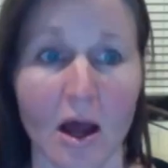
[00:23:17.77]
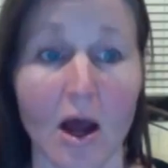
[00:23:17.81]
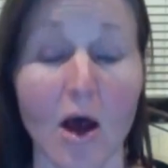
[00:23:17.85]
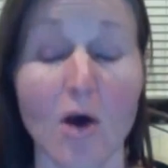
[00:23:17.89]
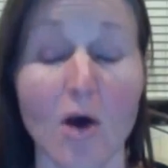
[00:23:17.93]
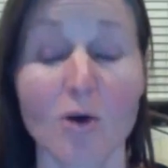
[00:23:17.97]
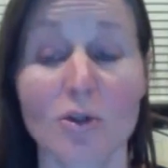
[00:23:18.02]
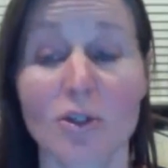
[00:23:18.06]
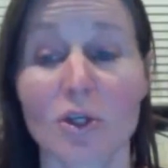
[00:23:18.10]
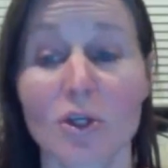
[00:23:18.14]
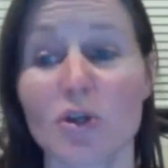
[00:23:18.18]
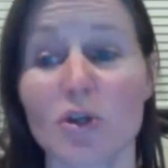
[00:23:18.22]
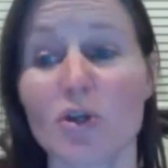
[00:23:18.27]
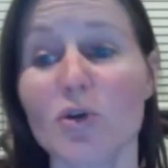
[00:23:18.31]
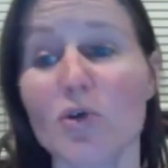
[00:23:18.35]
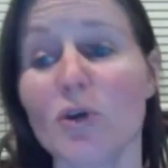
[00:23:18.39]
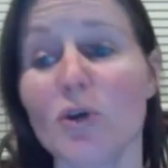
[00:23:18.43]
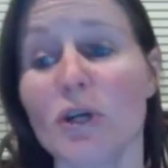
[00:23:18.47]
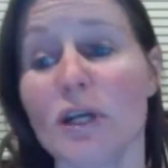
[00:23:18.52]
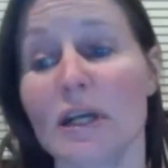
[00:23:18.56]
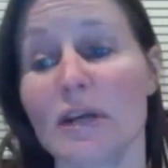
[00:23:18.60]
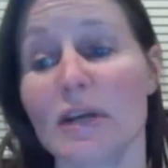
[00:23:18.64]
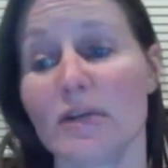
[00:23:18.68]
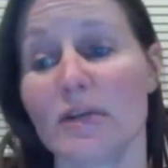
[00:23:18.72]
so you
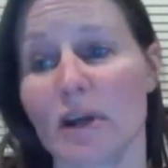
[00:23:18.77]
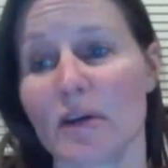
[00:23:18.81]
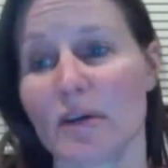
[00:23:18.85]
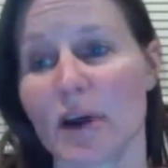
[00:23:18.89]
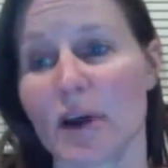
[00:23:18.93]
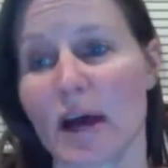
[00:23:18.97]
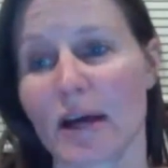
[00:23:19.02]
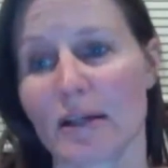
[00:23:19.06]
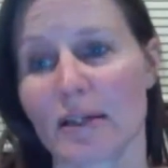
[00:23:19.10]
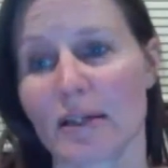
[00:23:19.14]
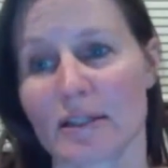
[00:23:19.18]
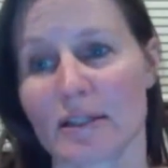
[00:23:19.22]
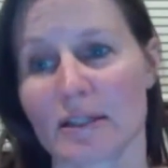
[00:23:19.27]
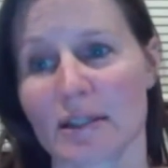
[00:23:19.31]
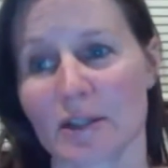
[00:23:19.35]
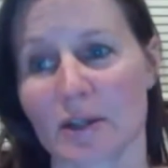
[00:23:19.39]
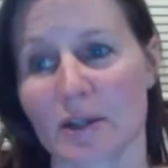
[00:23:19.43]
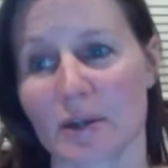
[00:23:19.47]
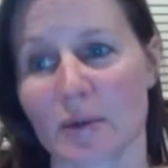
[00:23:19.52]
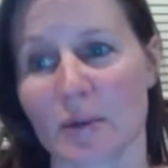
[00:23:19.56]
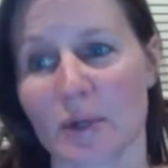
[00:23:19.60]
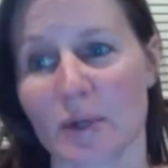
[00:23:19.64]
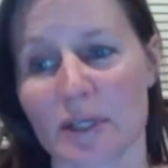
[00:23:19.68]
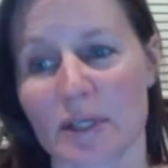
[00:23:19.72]
didn't even have access to the
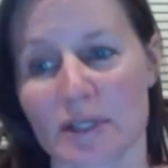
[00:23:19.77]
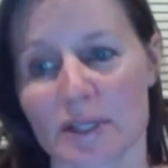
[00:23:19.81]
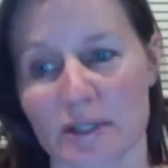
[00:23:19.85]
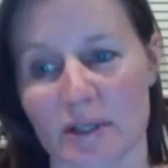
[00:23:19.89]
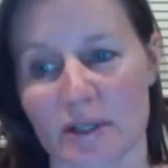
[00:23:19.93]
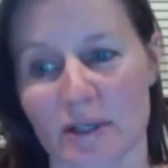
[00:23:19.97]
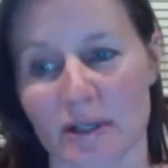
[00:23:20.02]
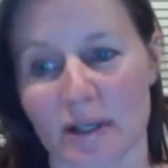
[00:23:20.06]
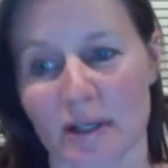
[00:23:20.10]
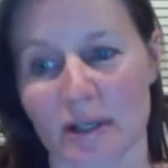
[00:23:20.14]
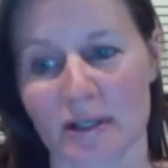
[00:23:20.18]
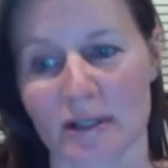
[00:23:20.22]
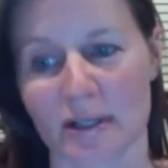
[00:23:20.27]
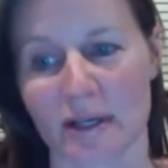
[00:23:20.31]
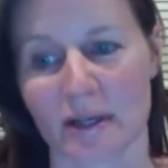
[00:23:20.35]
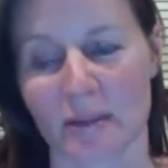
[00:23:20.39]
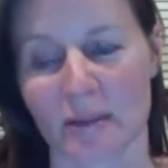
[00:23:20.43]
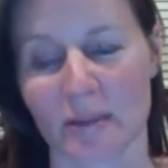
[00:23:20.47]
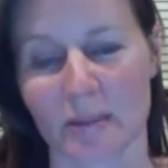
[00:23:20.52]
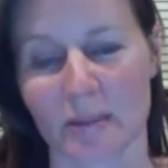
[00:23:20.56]
quiz during that time.